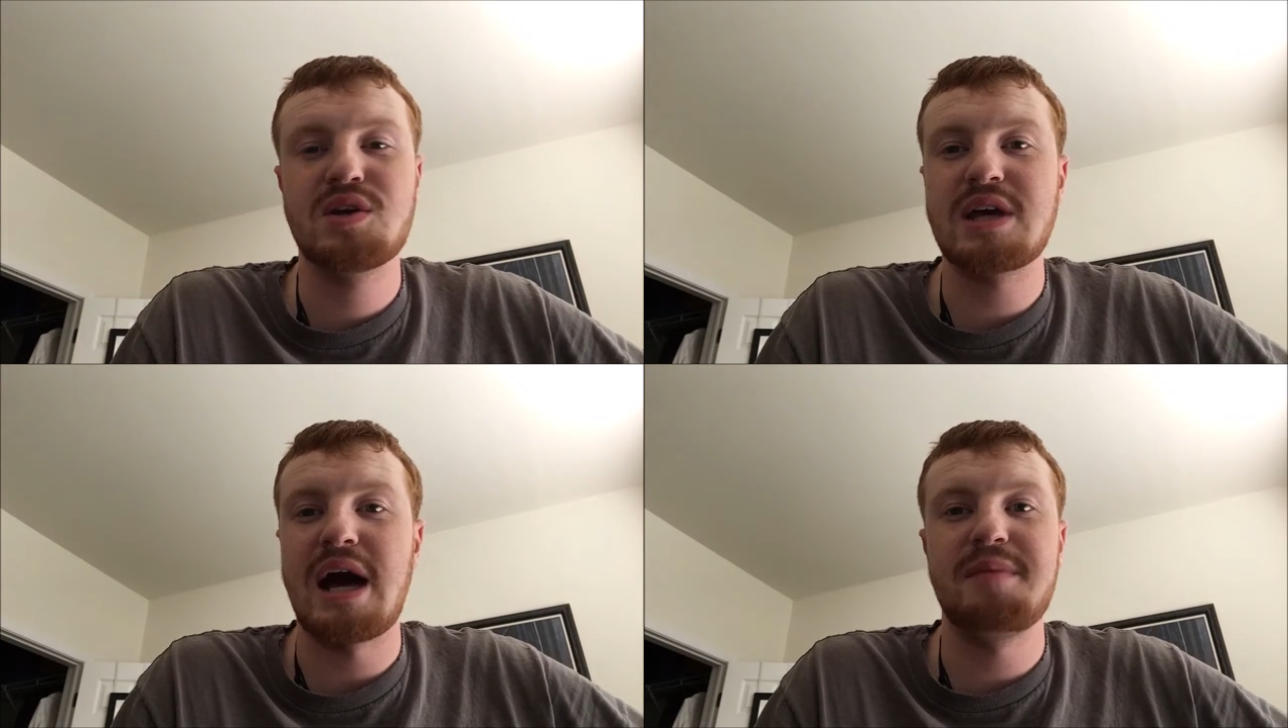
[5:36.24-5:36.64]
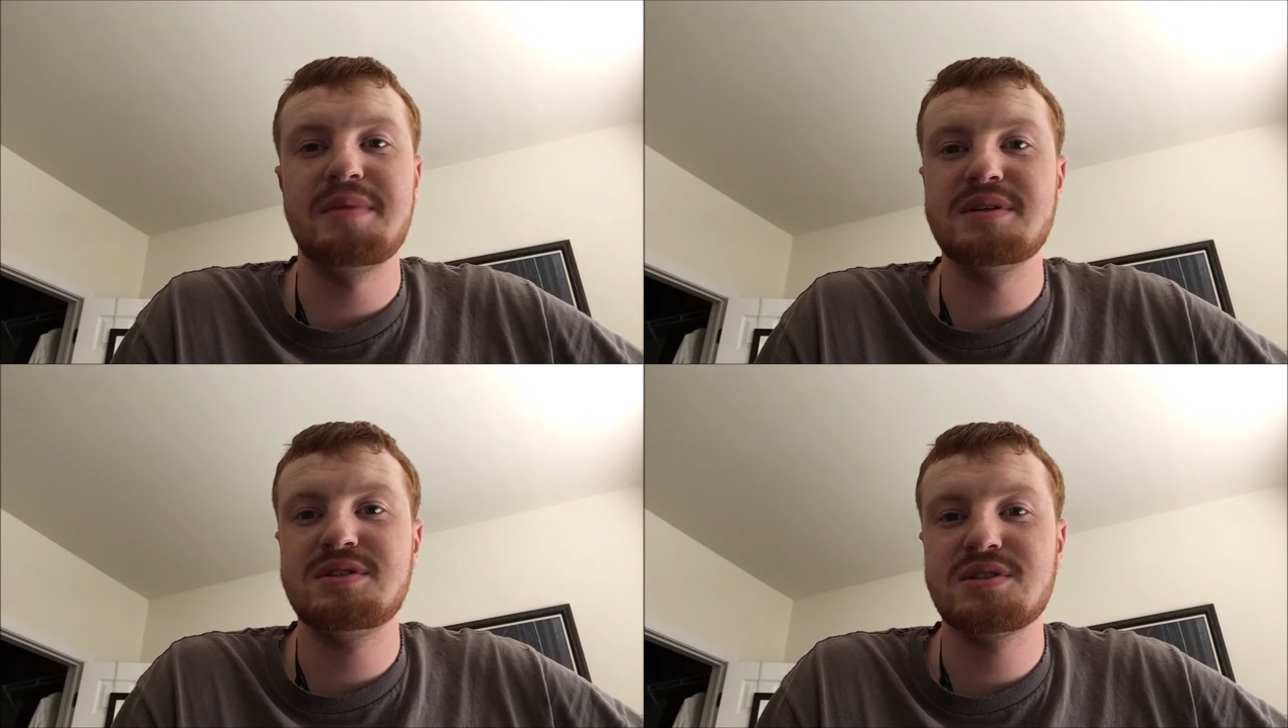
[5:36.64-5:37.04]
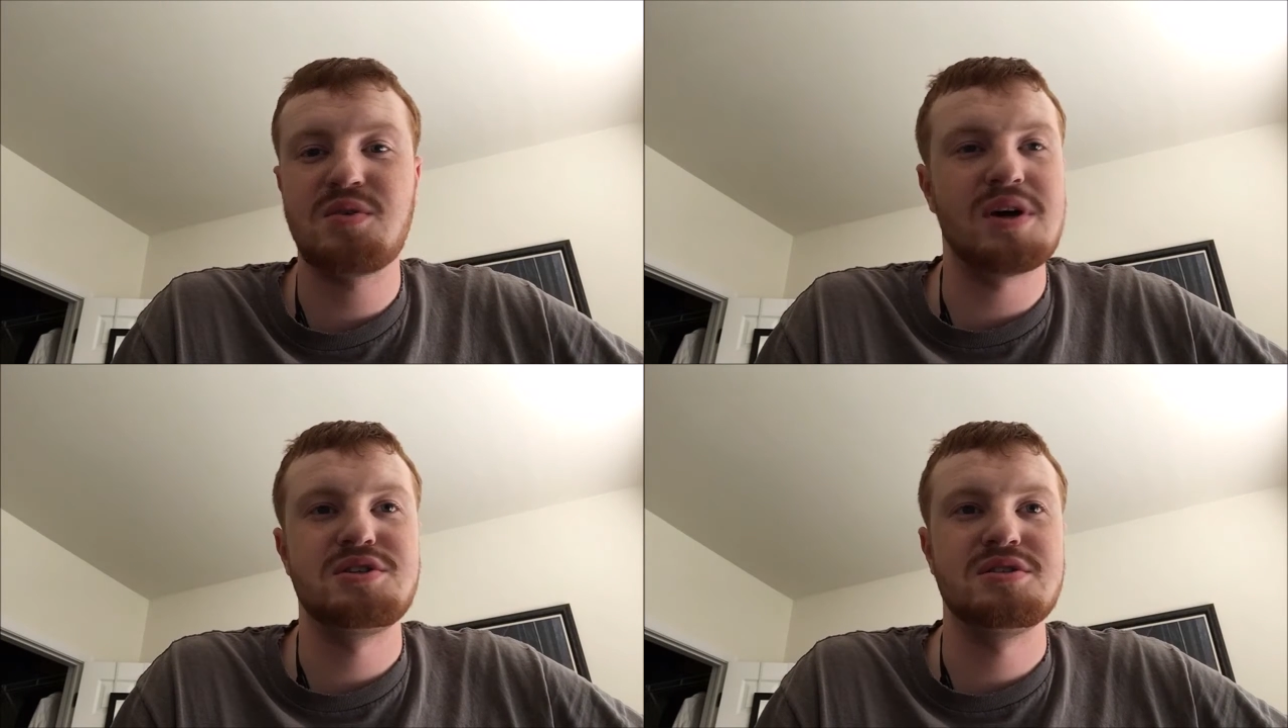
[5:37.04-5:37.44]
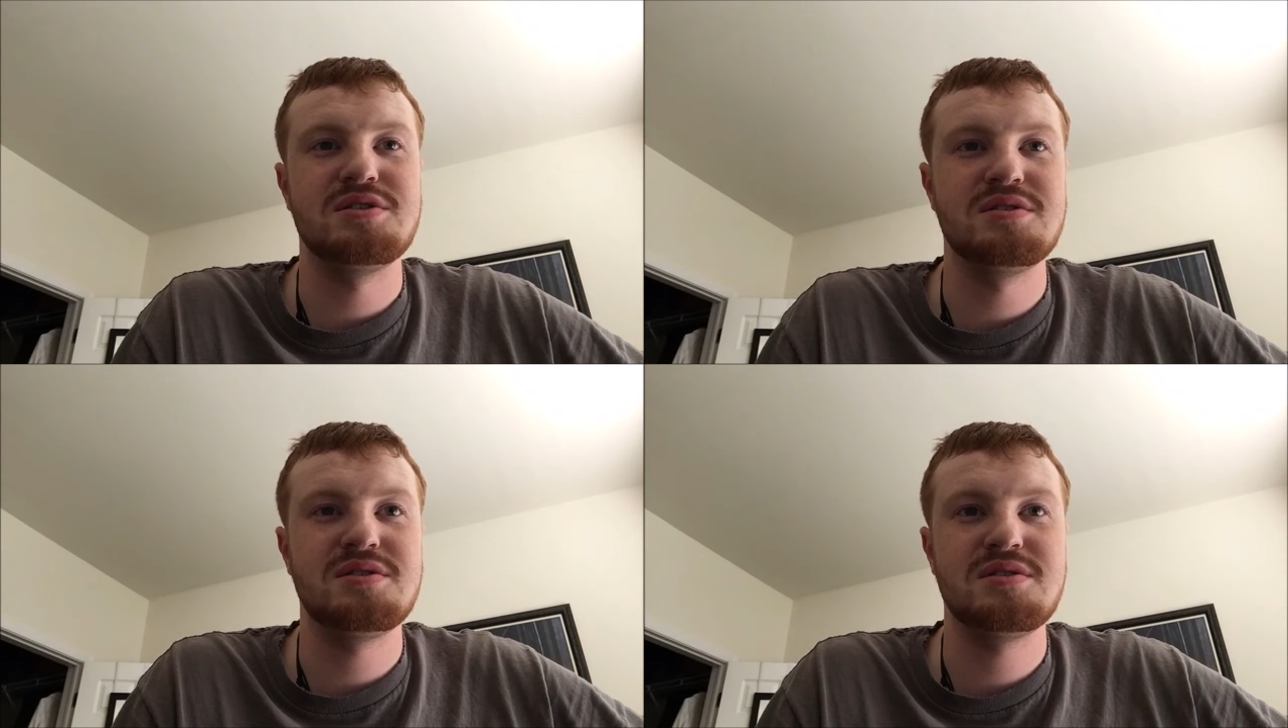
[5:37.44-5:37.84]
comments,
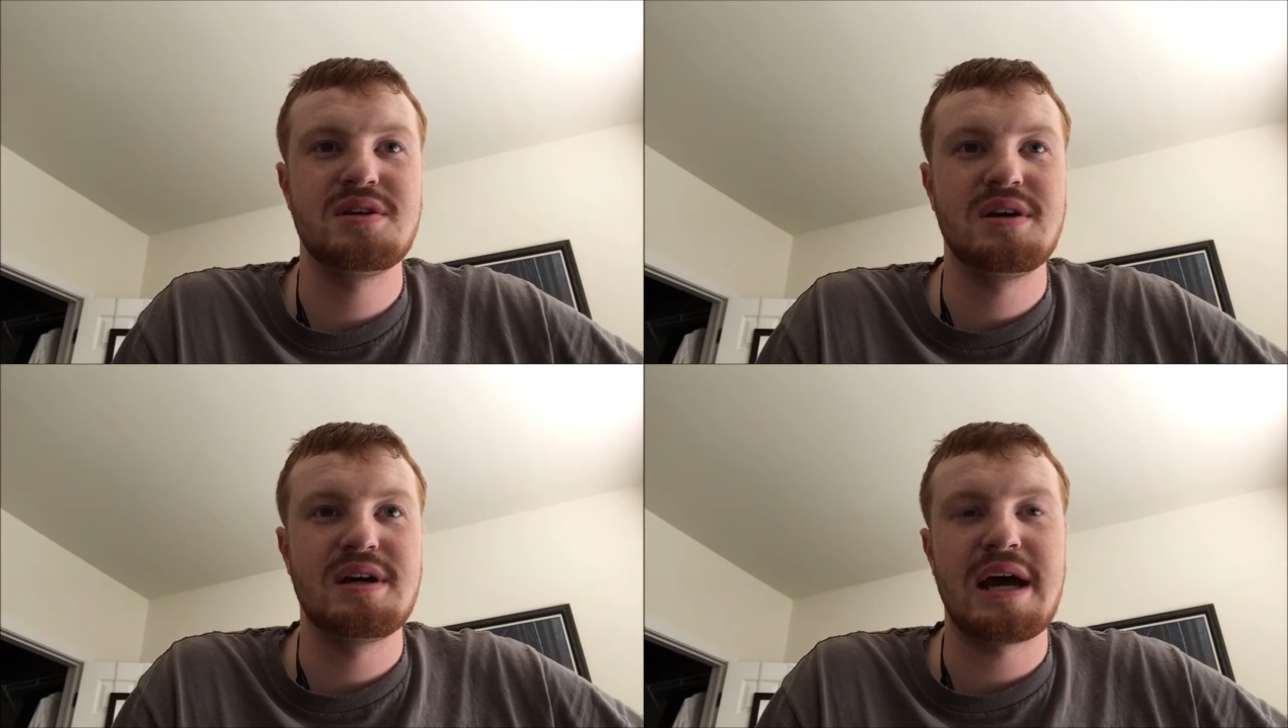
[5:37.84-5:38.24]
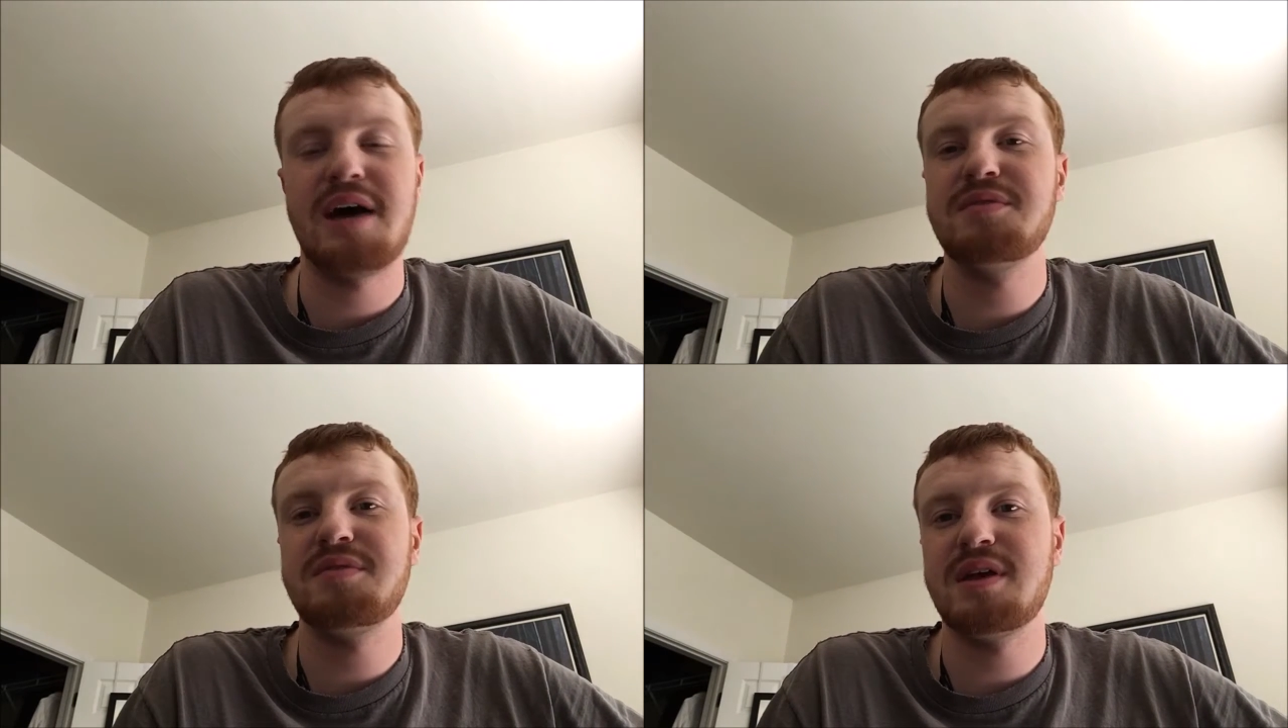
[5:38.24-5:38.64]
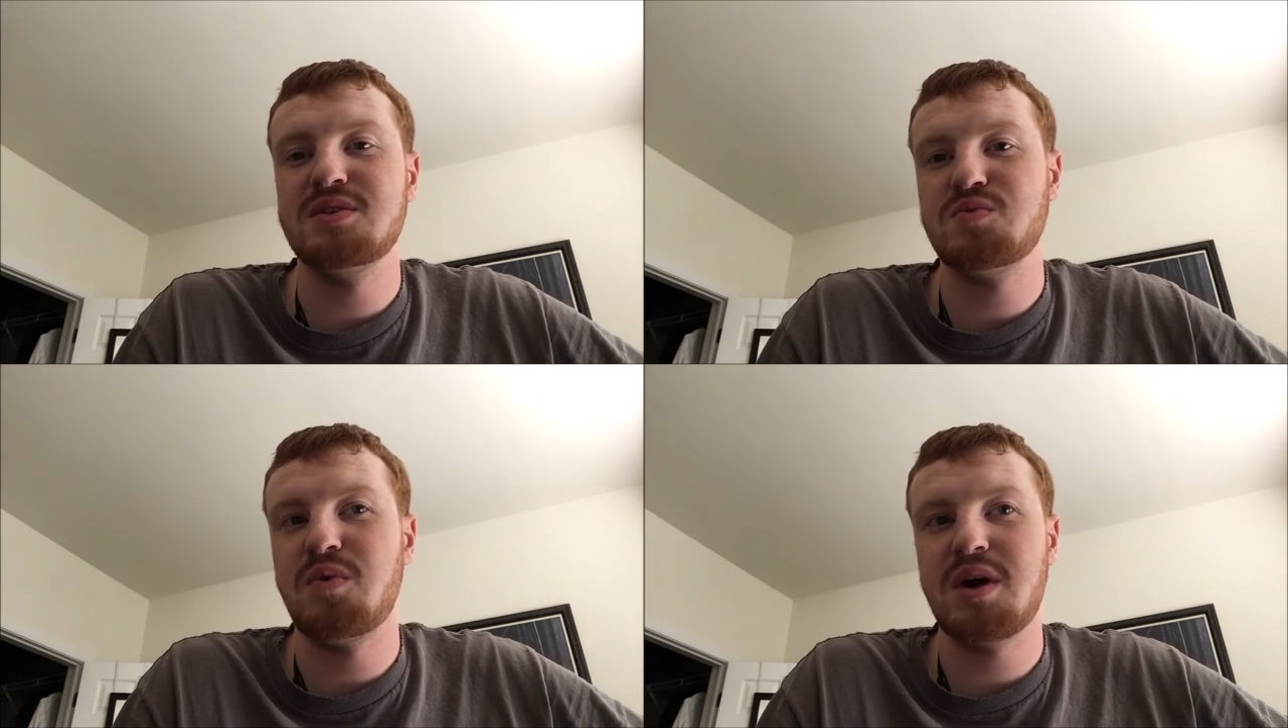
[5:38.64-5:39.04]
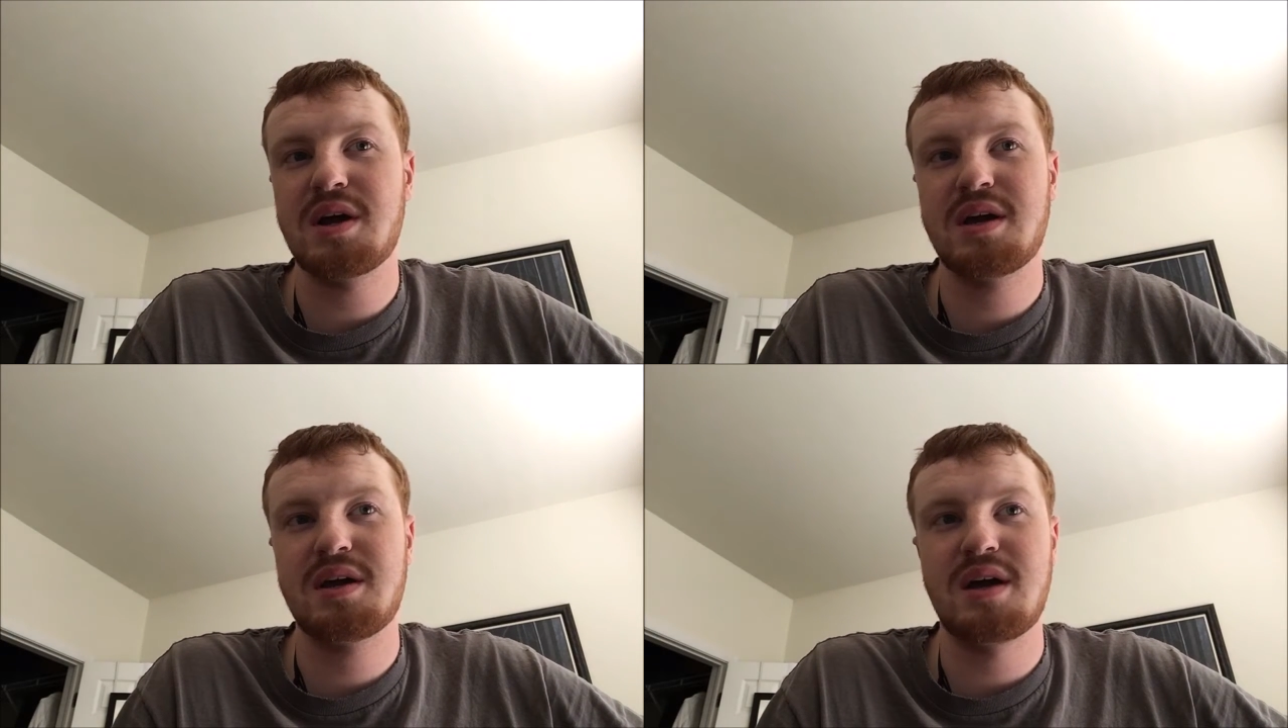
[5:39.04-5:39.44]
questions, how things
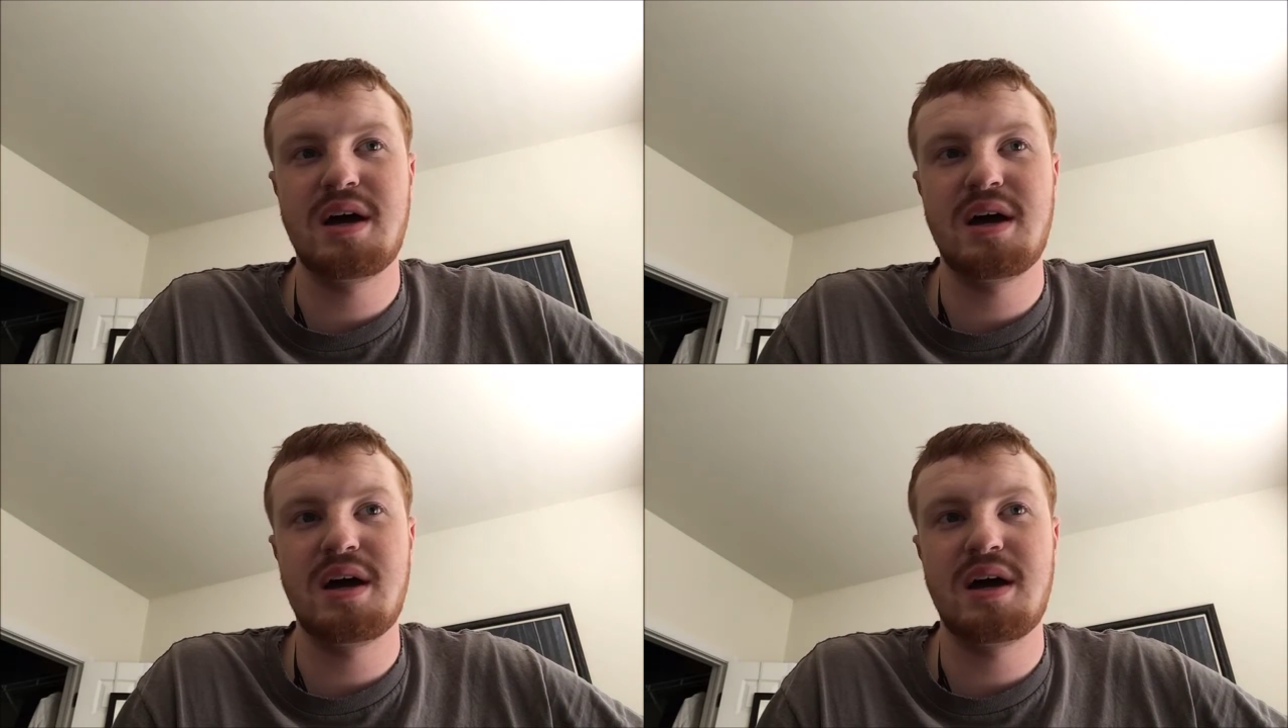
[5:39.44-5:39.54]
work,